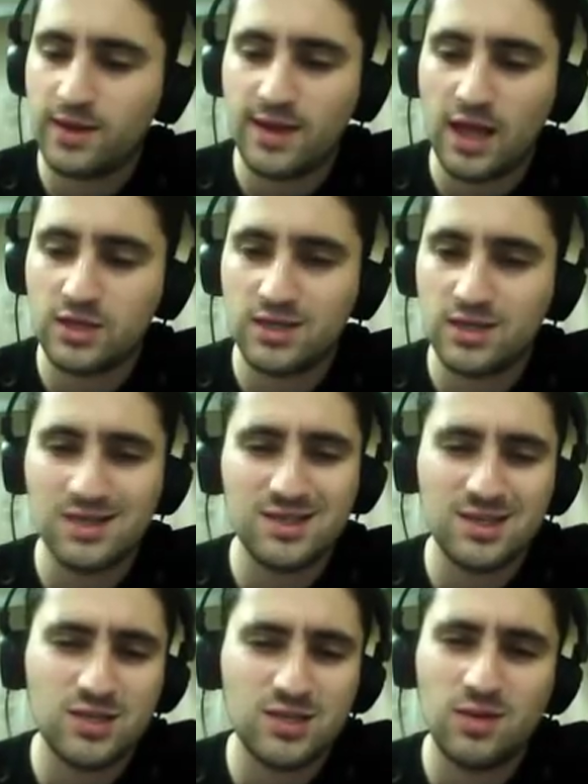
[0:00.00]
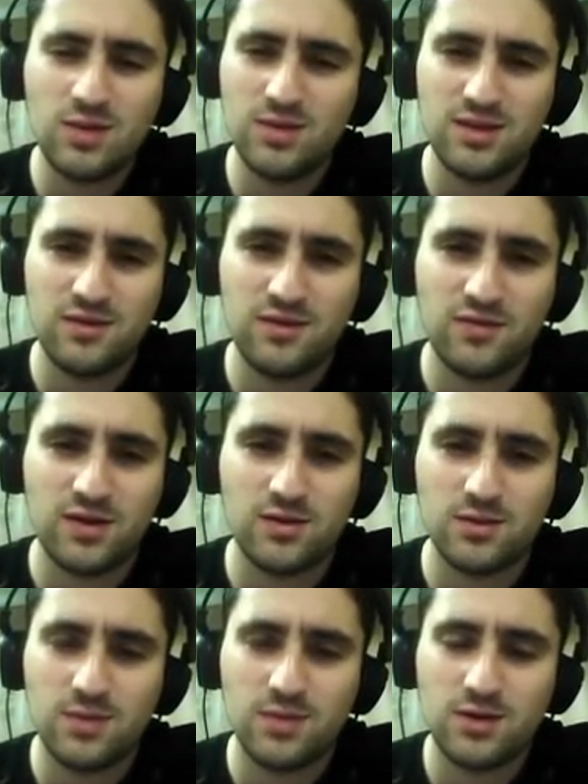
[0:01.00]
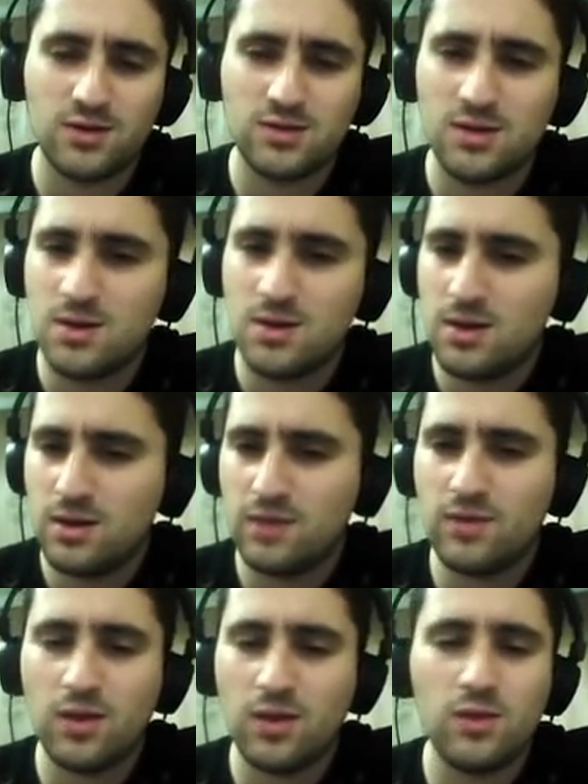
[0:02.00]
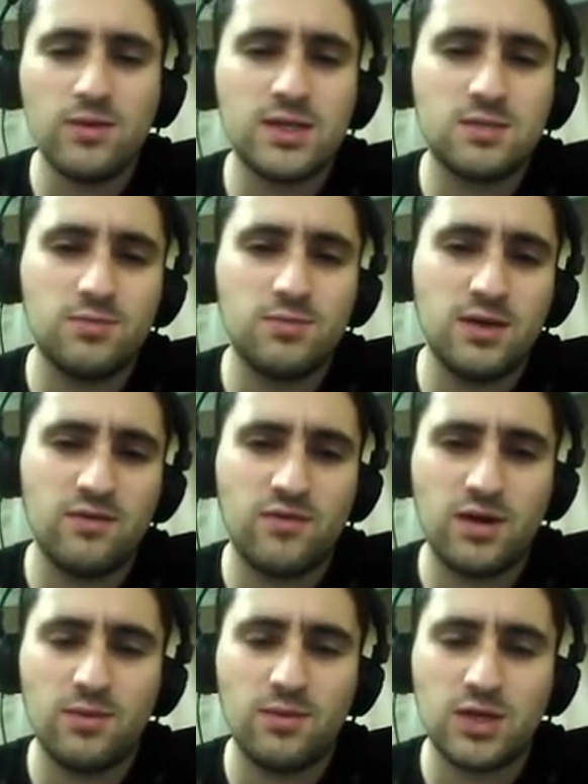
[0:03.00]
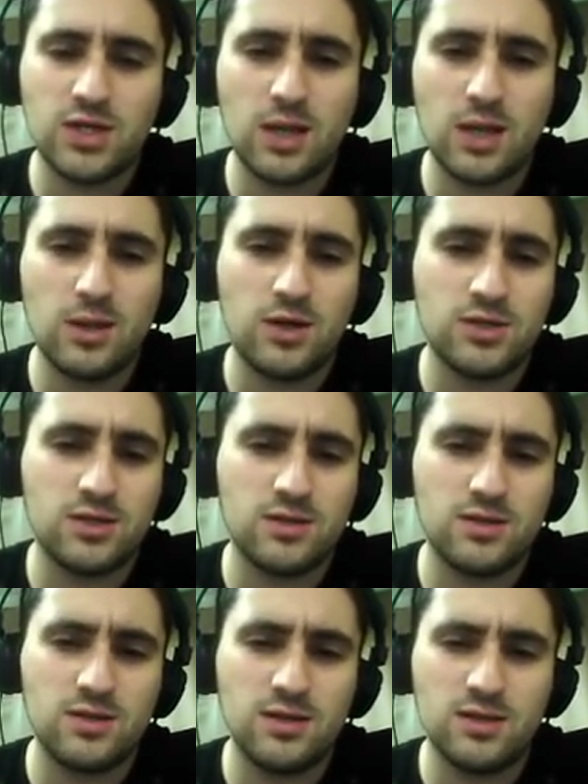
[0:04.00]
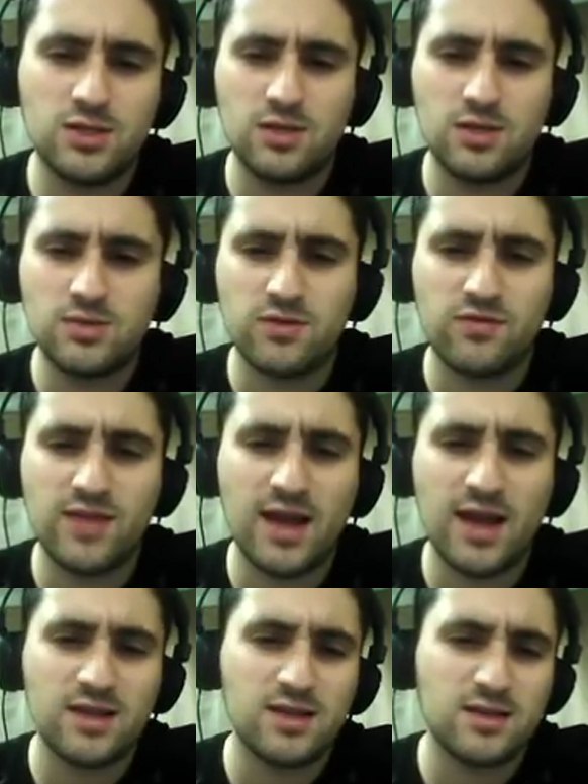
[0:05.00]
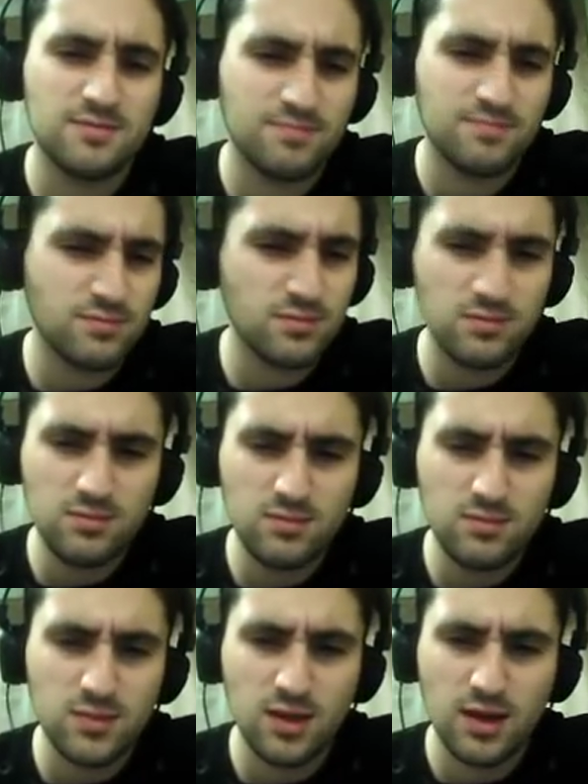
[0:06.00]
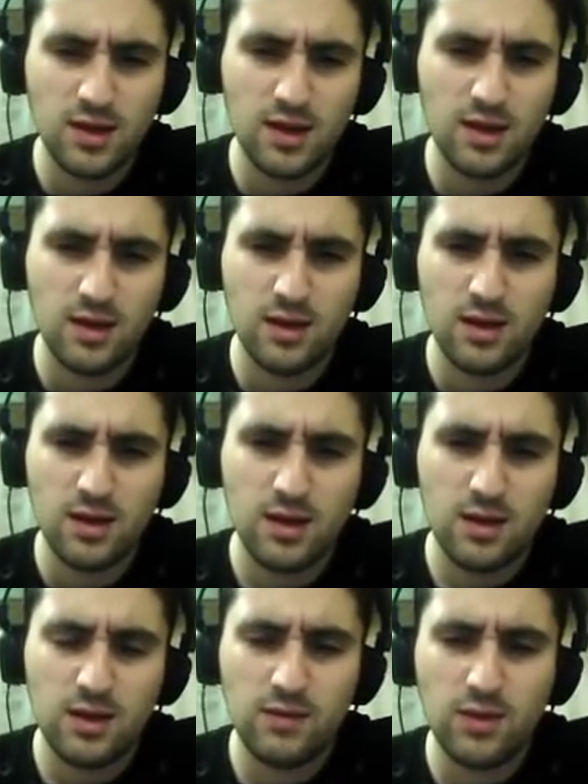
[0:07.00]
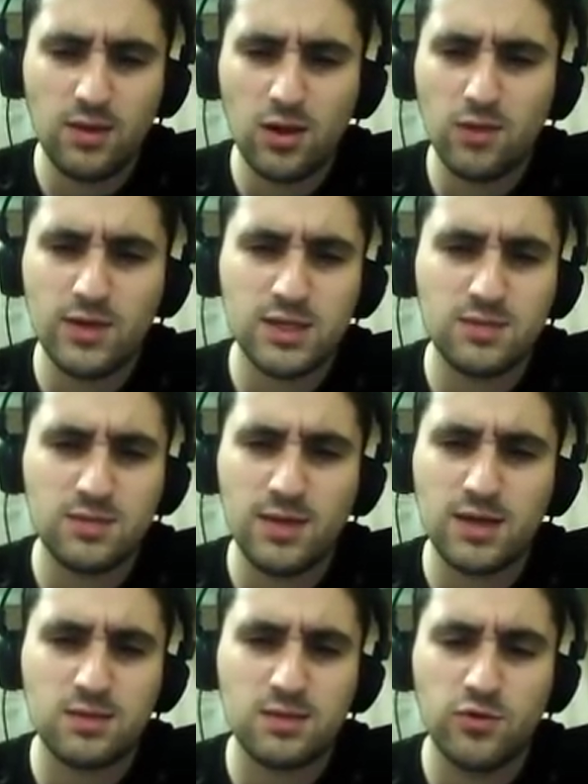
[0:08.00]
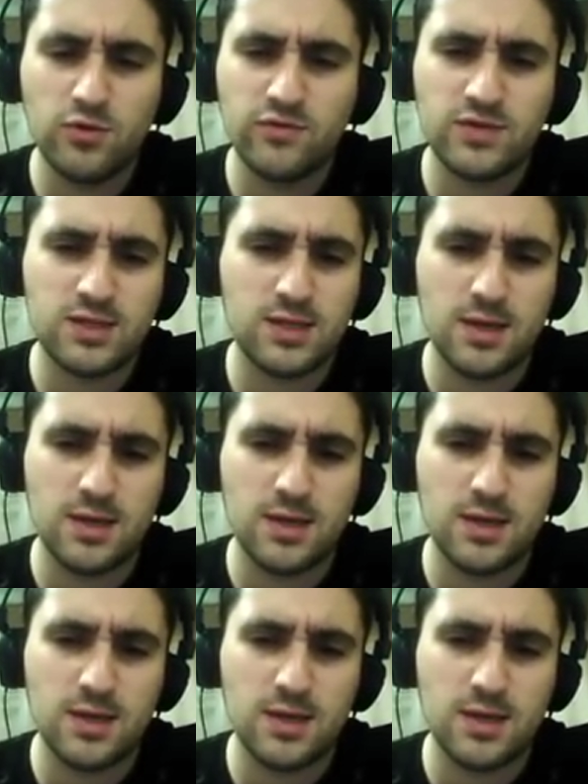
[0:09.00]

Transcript: engine. It's extremely difficult, because he will always be very much alerted in terms of tactics. He will always make moves